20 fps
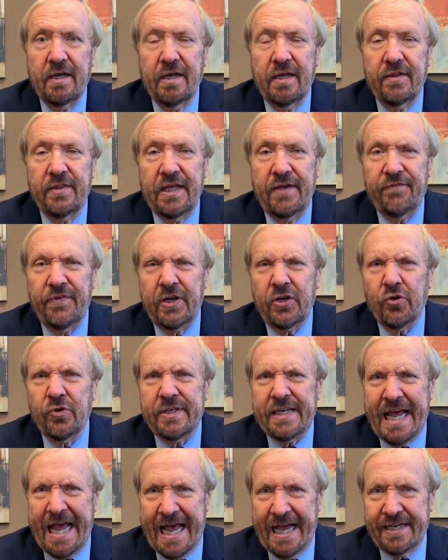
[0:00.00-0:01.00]
they figure
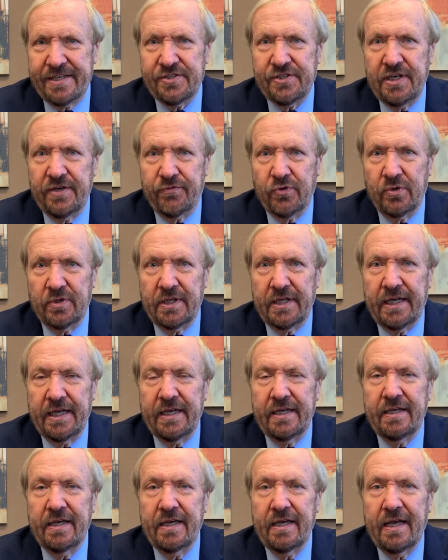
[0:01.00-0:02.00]
tax
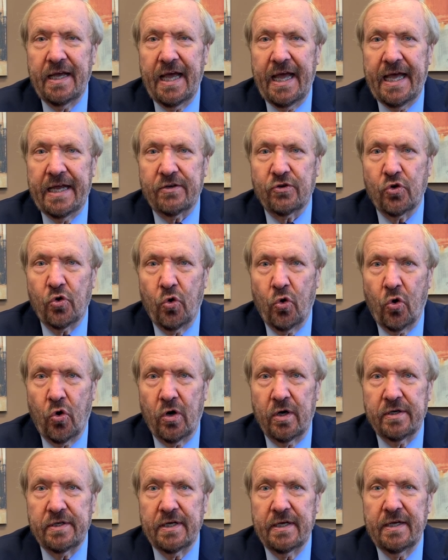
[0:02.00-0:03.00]
differently at
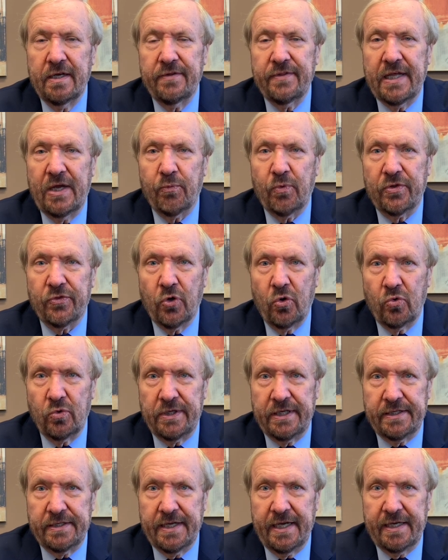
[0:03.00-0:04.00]
court than
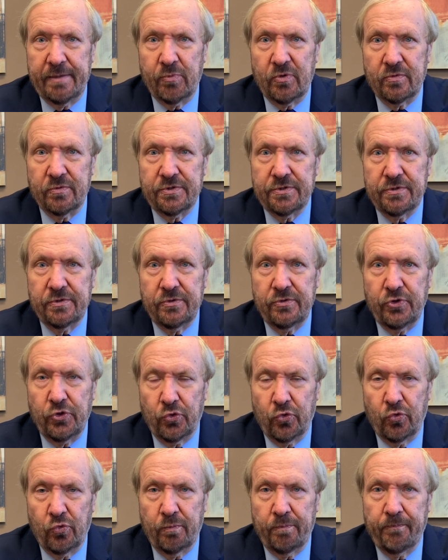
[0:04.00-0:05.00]
withholding tables do.